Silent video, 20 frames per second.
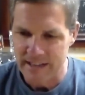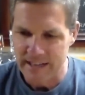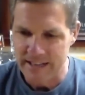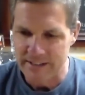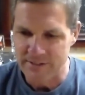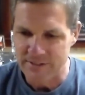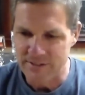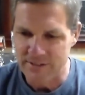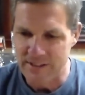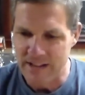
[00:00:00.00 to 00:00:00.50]

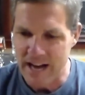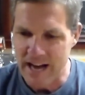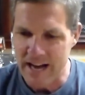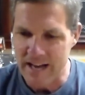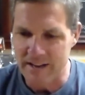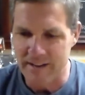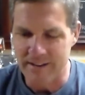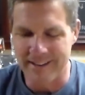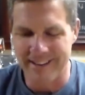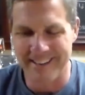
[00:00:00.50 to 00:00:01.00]
It's
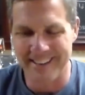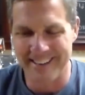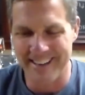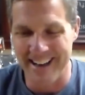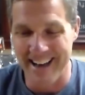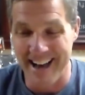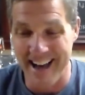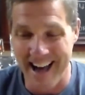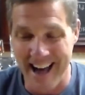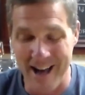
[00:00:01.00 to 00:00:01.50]
not,
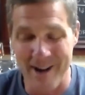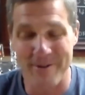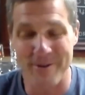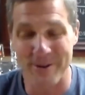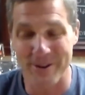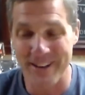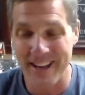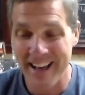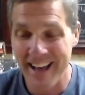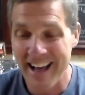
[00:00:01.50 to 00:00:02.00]
I
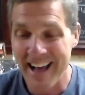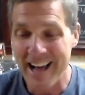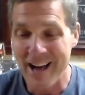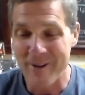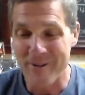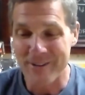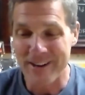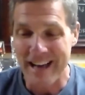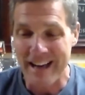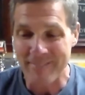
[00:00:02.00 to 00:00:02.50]

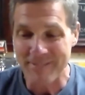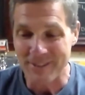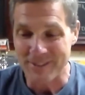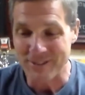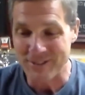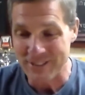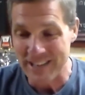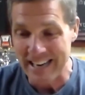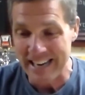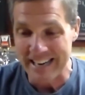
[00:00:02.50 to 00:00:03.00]
would have to
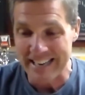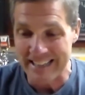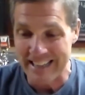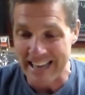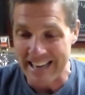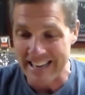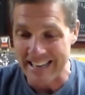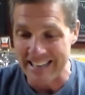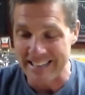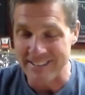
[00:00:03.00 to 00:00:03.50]
say
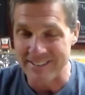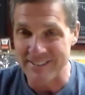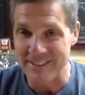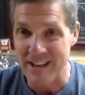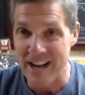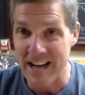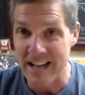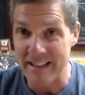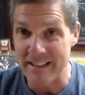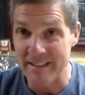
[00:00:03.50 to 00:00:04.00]
that it's
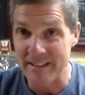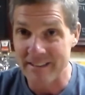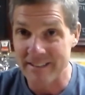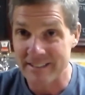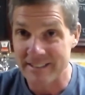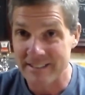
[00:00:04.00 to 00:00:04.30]
not